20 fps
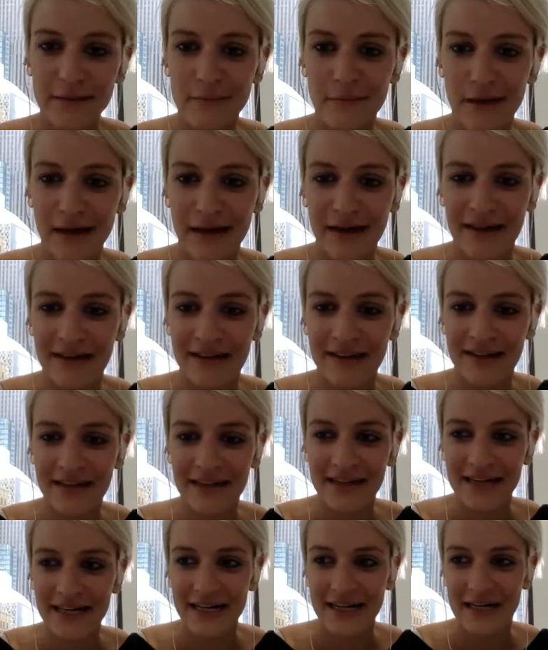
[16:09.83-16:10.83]
but
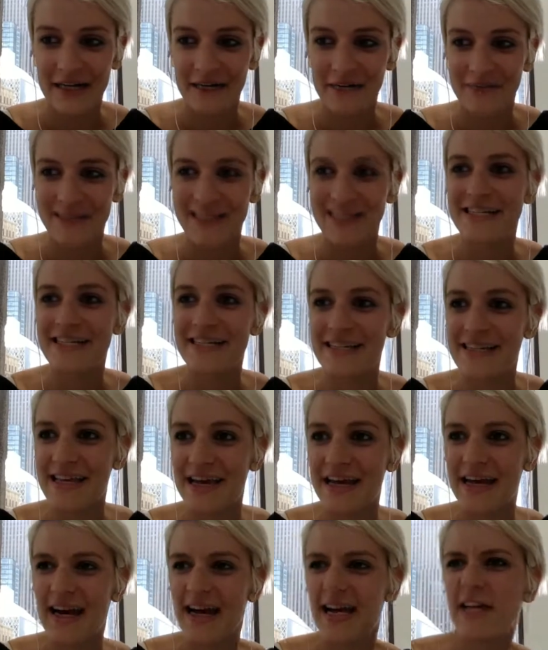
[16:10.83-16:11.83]
it is
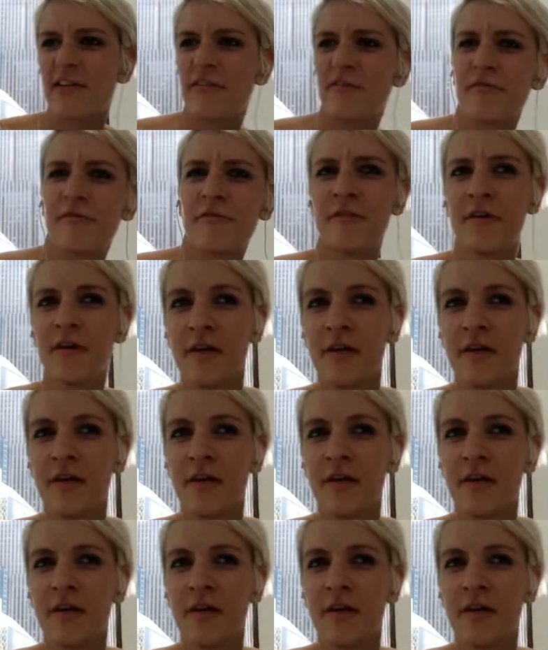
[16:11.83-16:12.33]
that kind of,